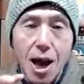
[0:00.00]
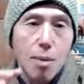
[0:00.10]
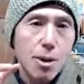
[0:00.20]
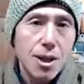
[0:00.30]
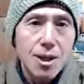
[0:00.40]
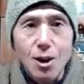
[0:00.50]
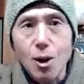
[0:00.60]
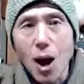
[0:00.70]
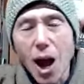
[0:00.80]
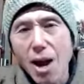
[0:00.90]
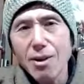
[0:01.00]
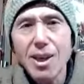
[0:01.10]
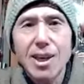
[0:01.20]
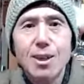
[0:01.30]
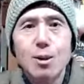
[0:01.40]
yeah, I mean,
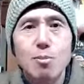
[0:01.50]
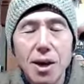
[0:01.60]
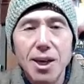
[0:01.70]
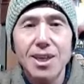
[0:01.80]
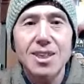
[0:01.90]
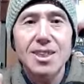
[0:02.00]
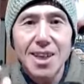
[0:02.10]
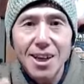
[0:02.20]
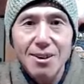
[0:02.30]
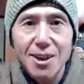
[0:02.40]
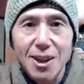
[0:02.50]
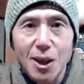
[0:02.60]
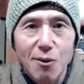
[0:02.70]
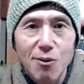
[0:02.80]
how can you make it sacred